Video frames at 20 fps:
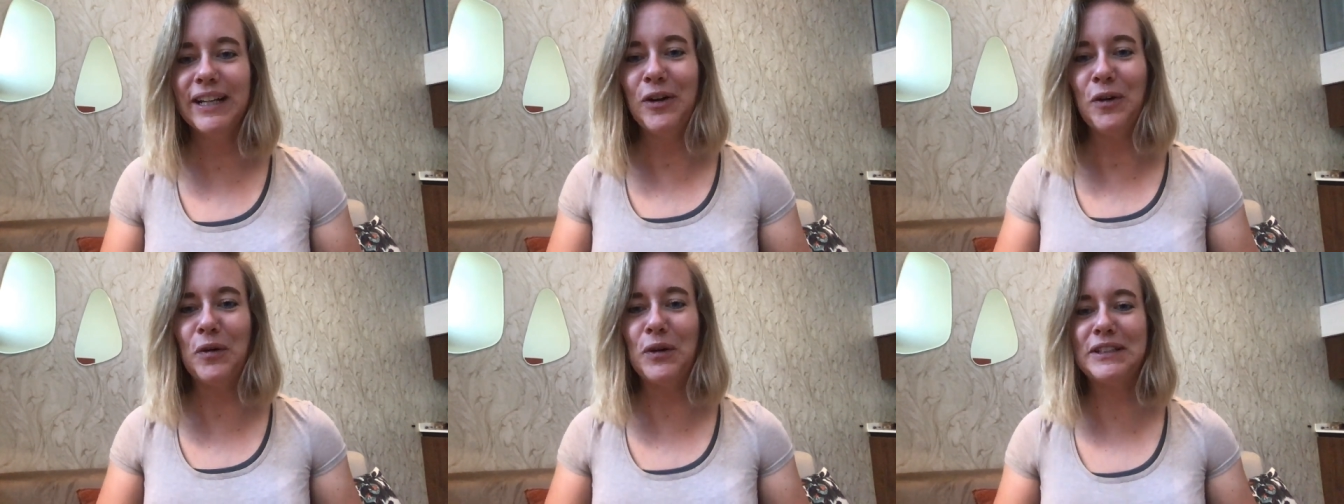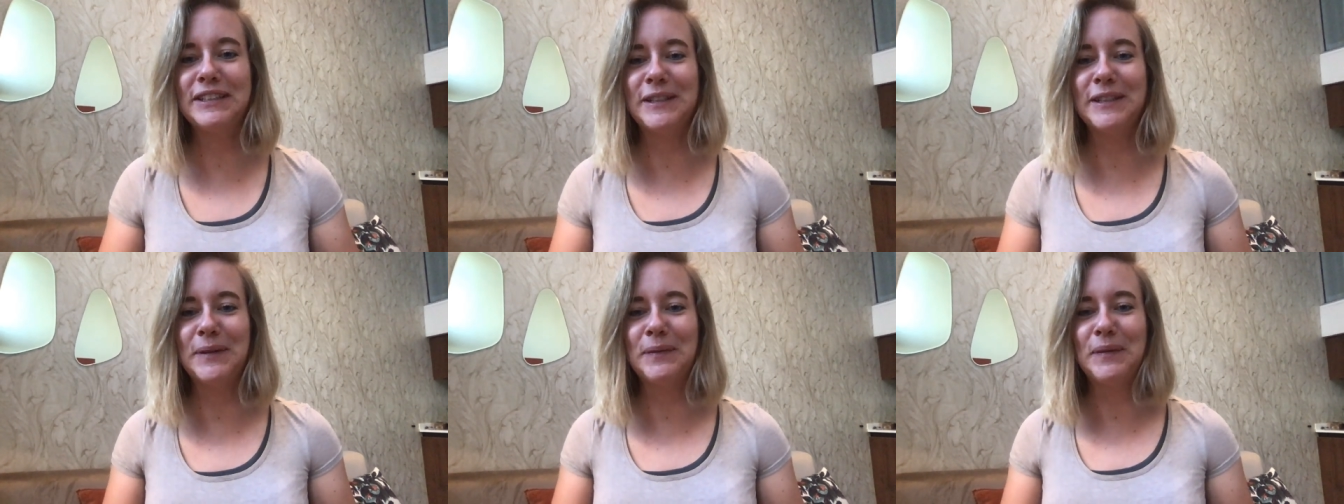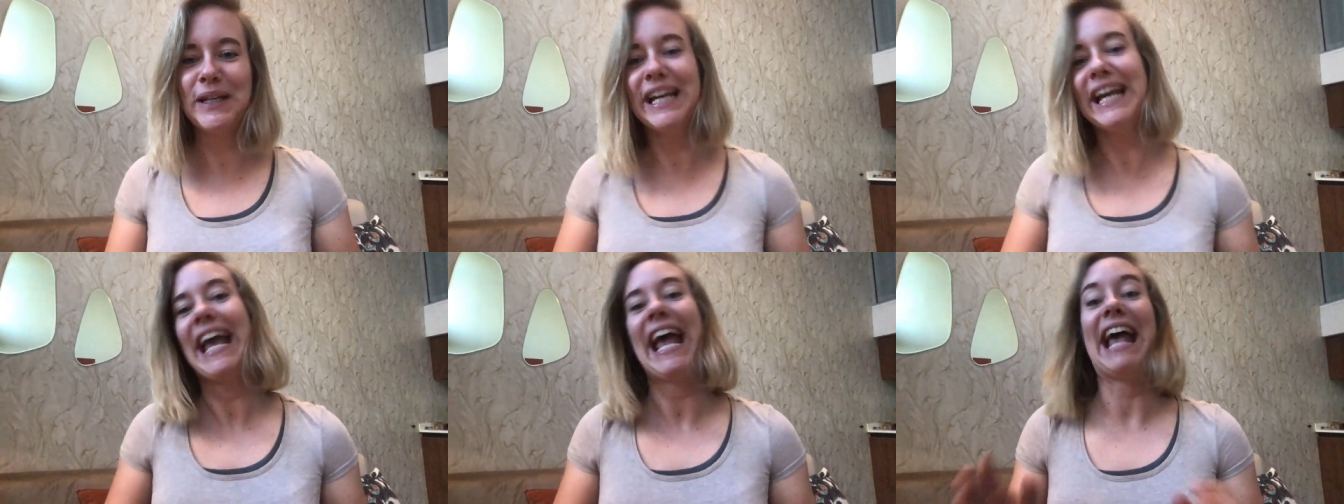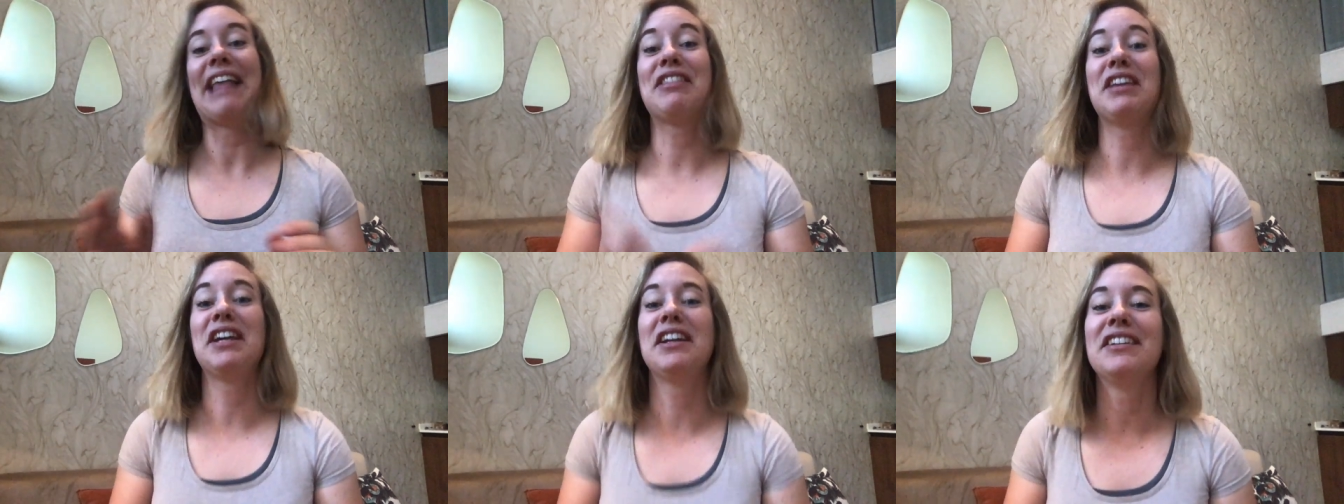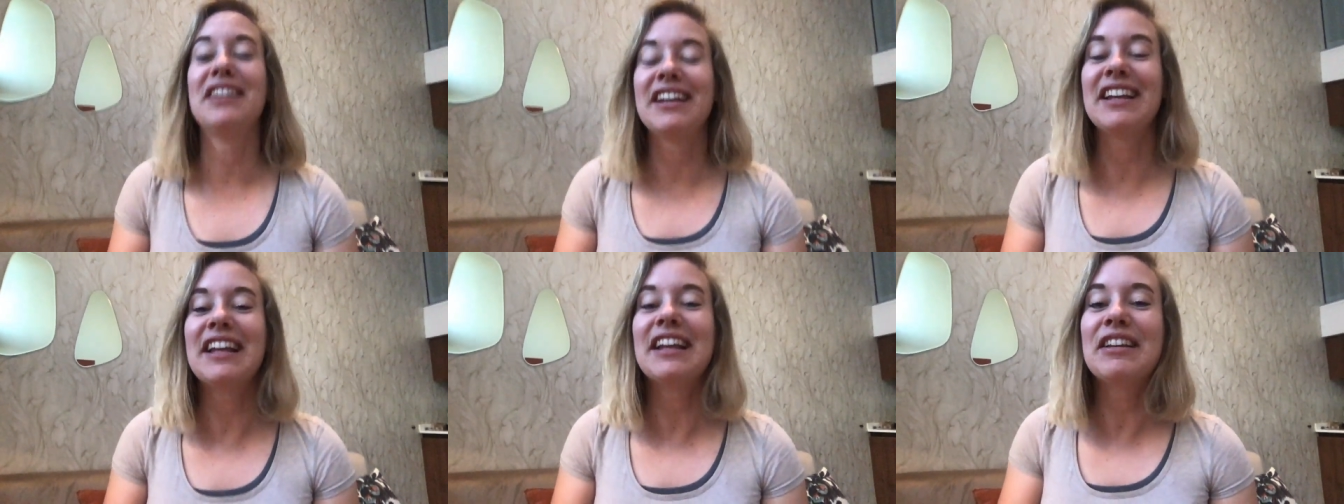Awesome. And
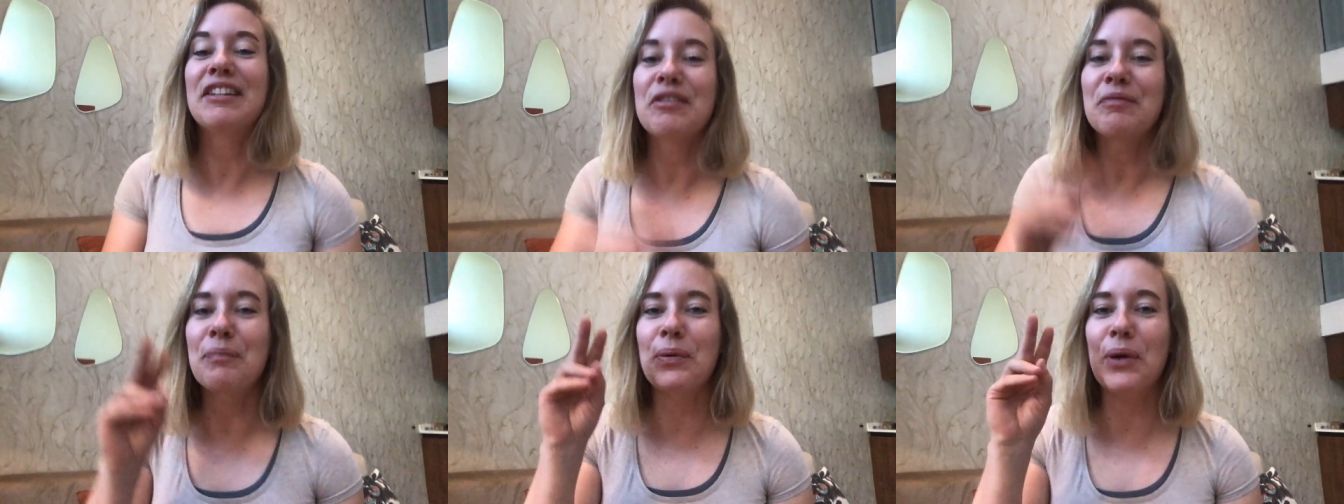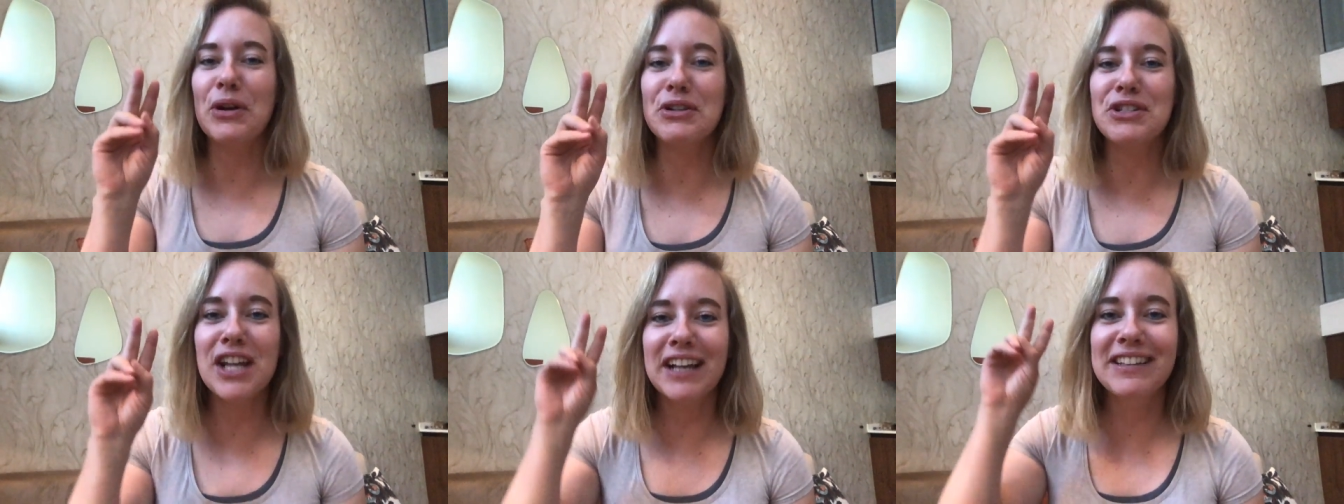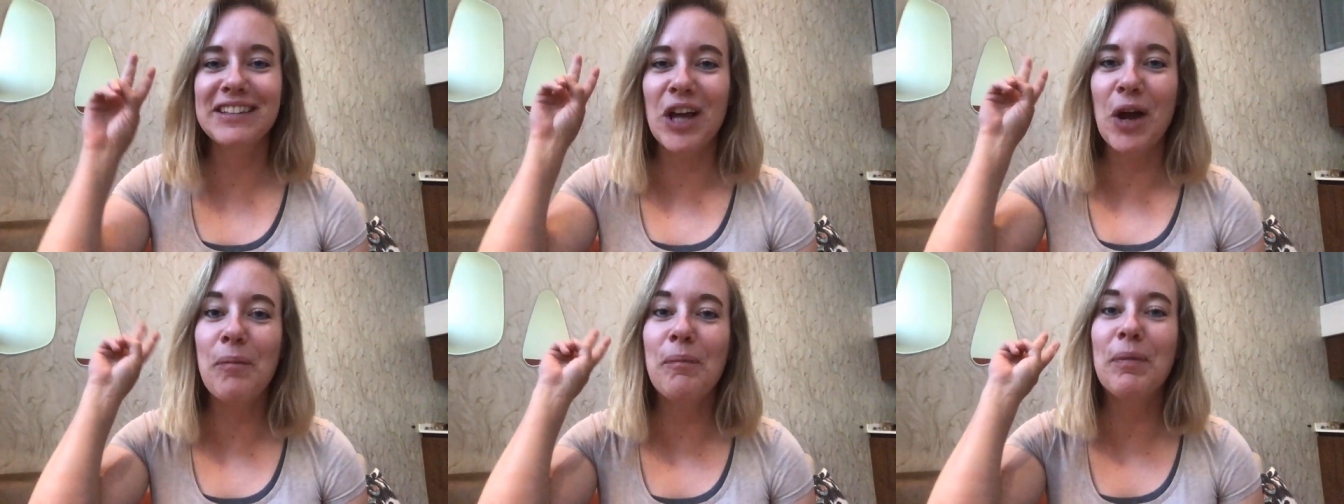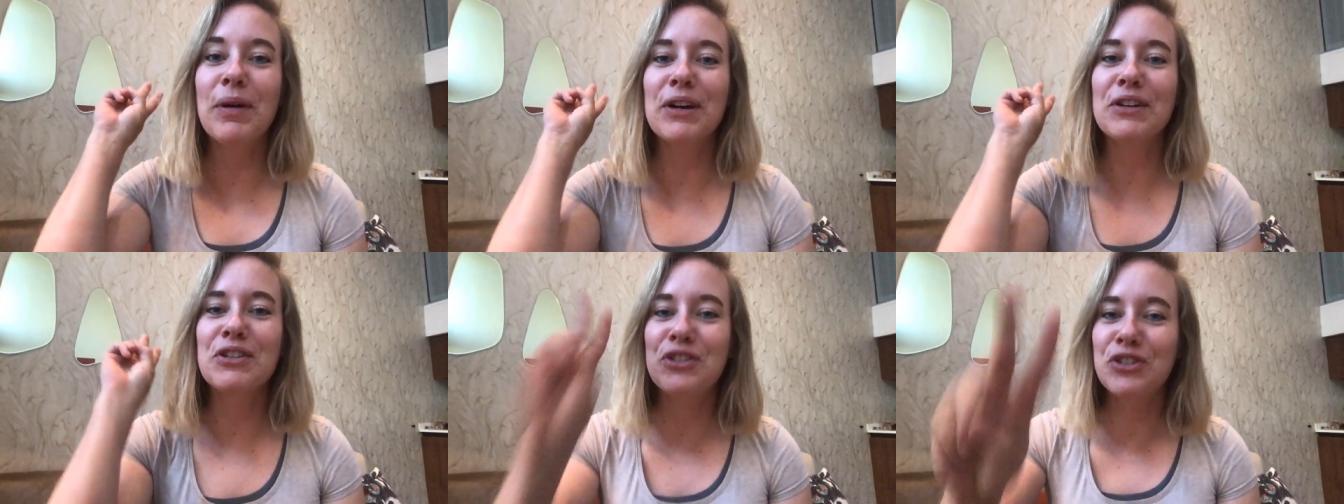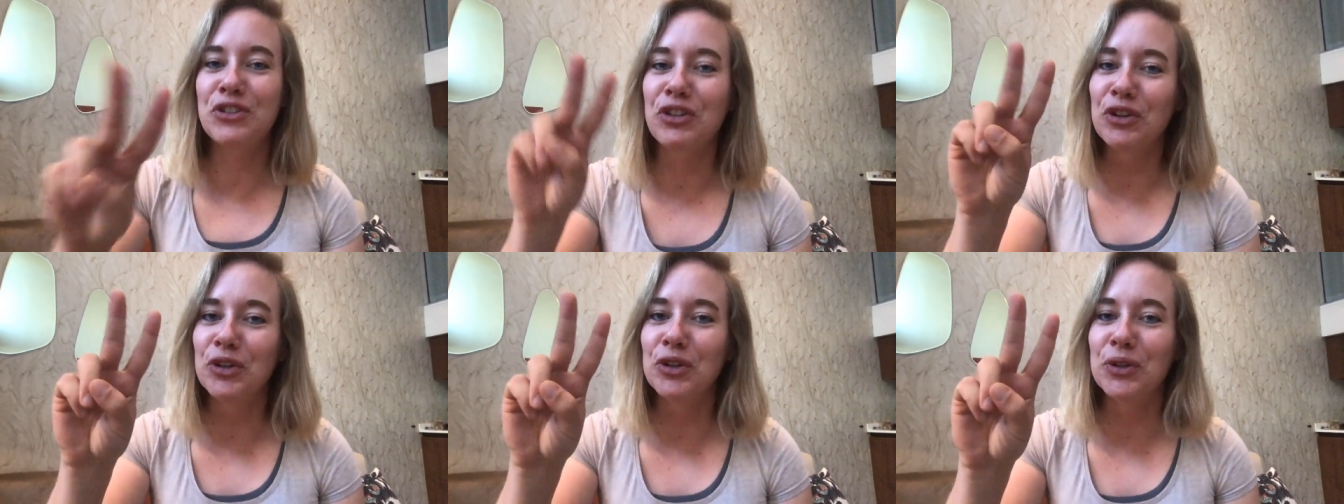then project number
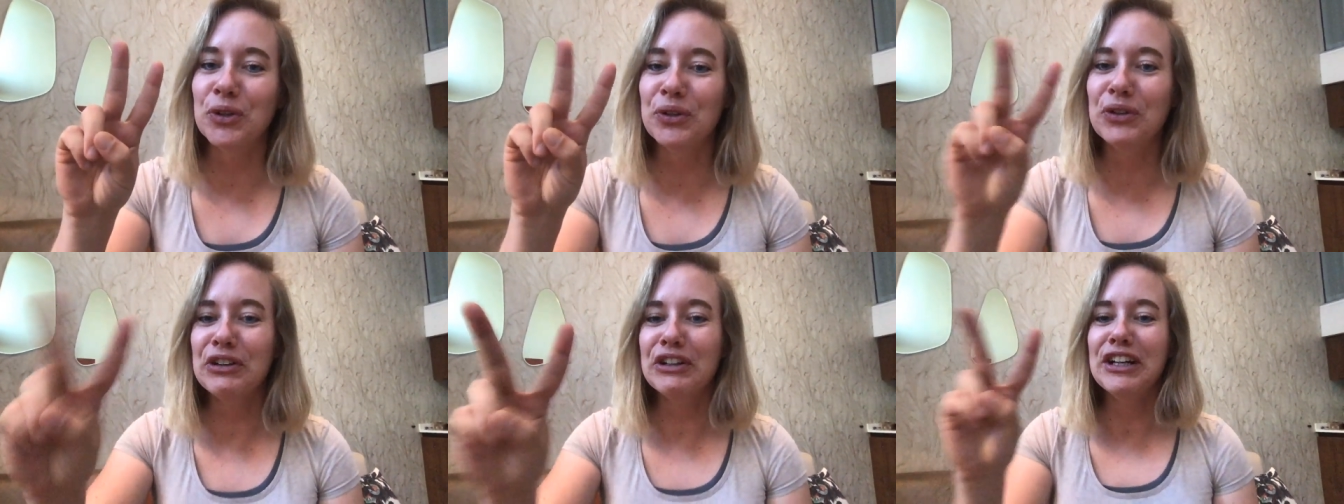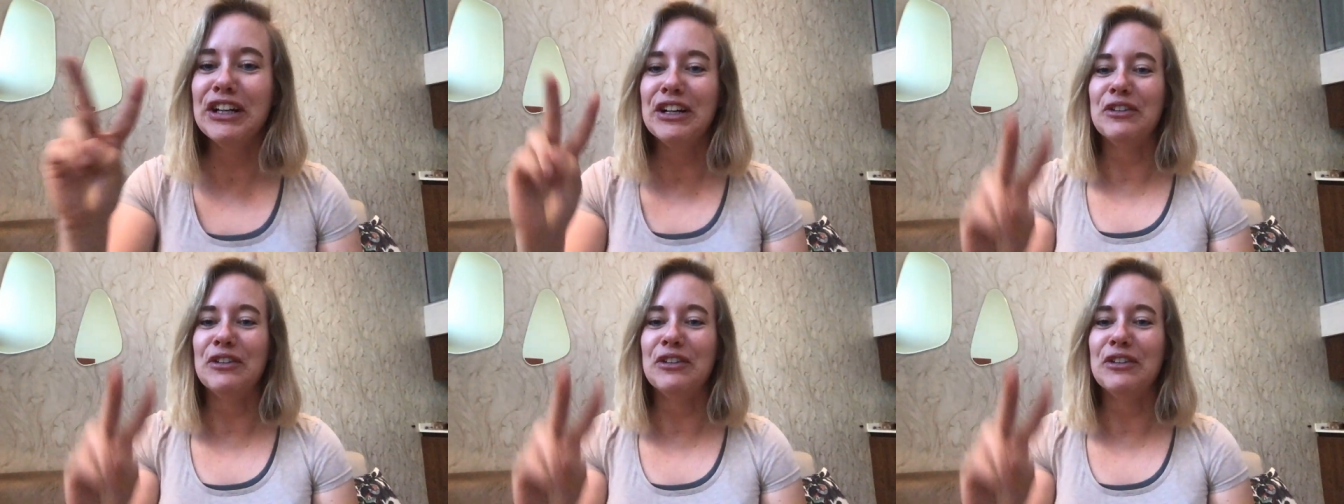two,